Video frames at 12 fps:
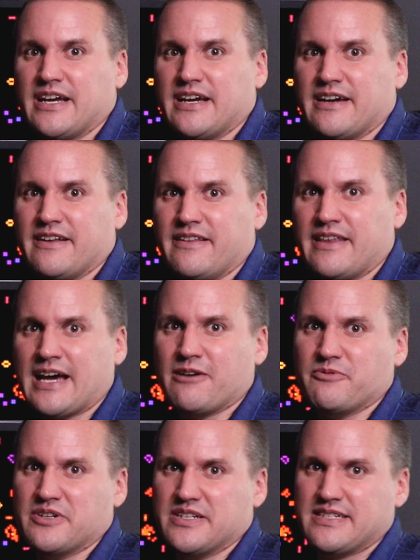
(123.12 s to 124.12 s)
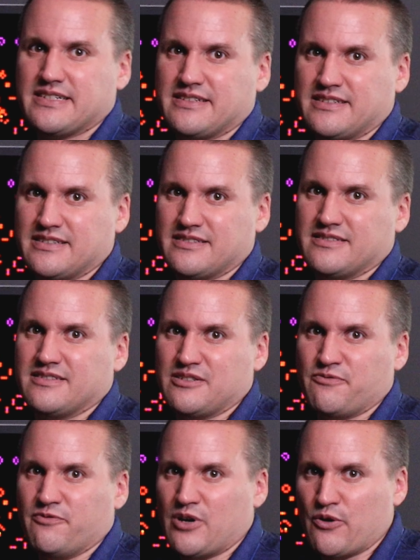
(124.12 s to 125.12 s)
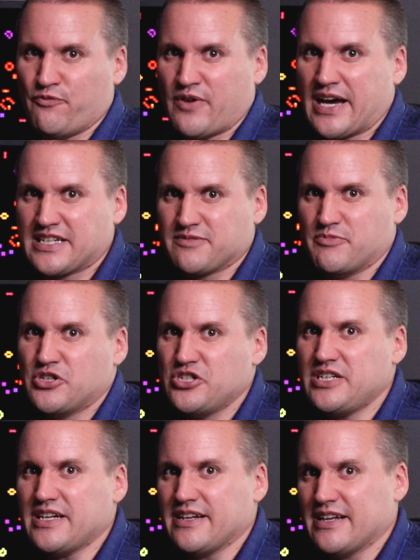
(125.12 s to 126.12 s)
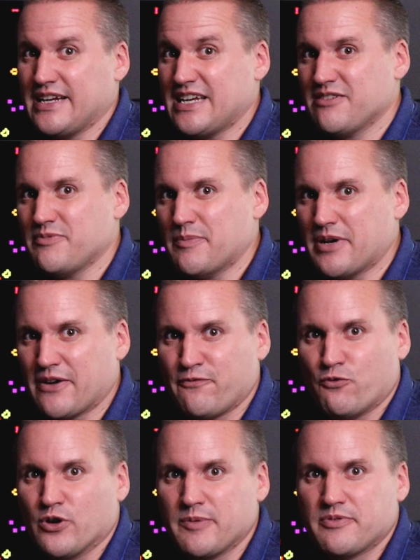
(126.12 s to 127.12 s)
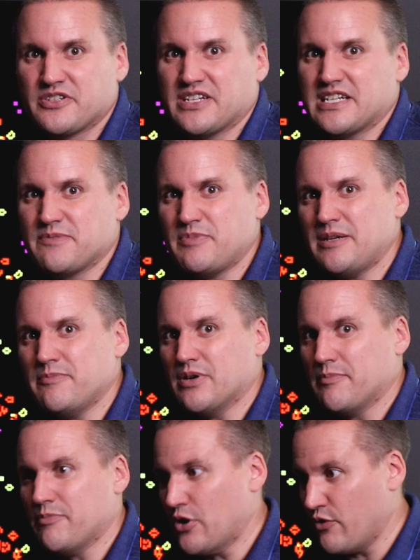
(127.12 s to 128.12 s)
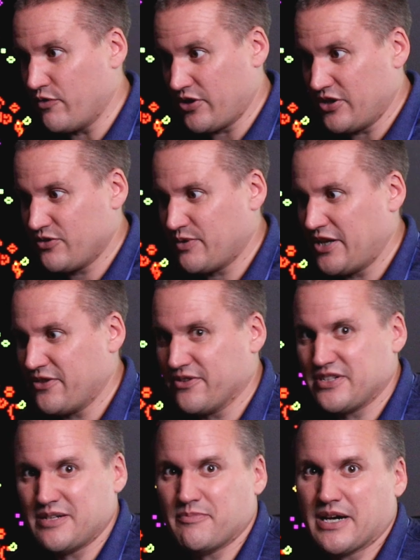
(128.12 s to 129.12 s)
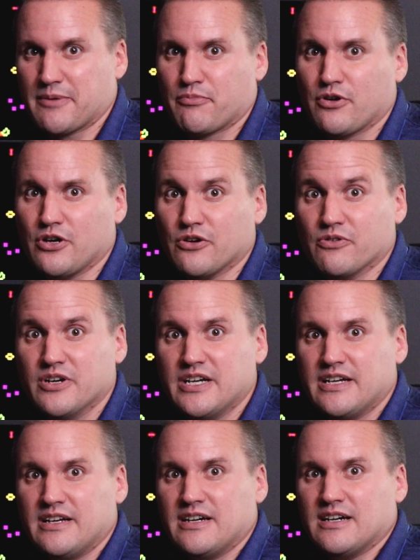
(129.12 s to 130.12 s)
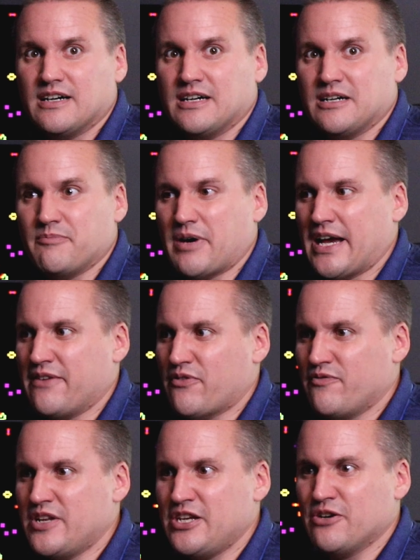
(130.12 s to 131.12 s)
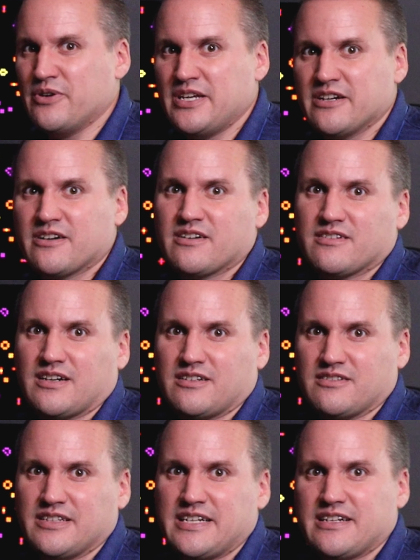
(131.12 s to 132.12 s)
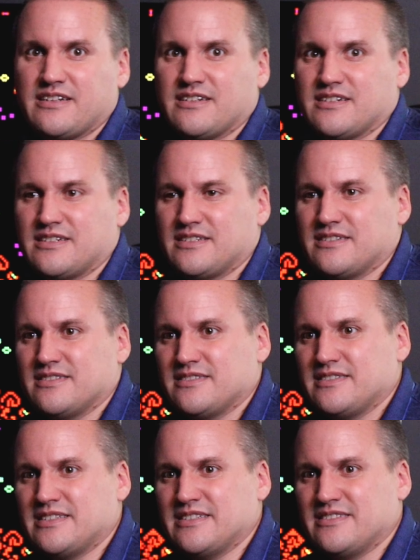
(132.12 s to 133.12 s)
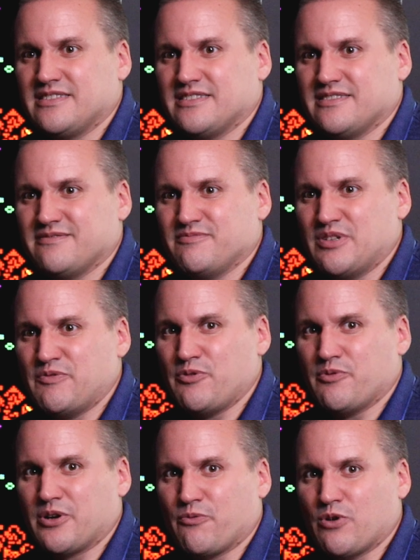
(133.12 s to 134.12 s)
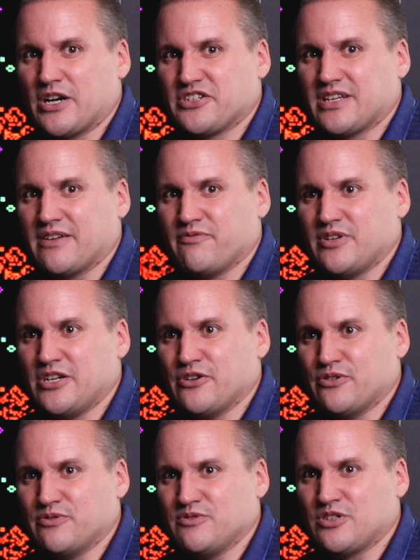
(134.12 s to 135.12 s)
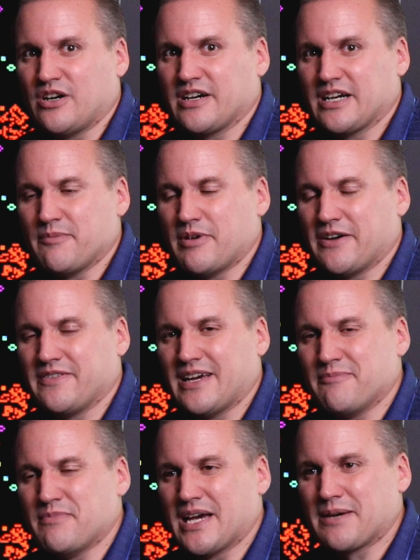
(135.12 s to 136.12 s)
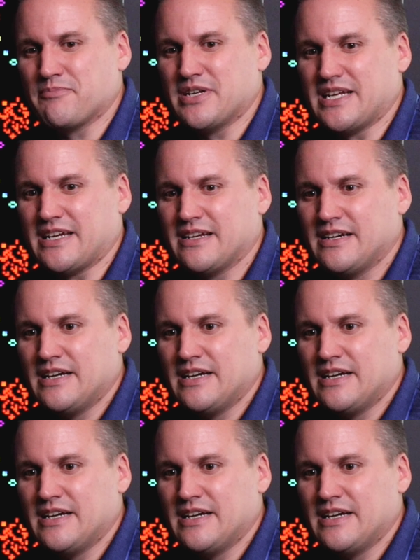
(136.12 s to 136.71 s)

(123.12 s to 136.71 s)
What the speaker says: and that was a fast machine. They gave me about a 40% speed bump over the 2013 Mac Pro. I have a video here. I'll link to if you want to watch that video talking about that Mac Mini.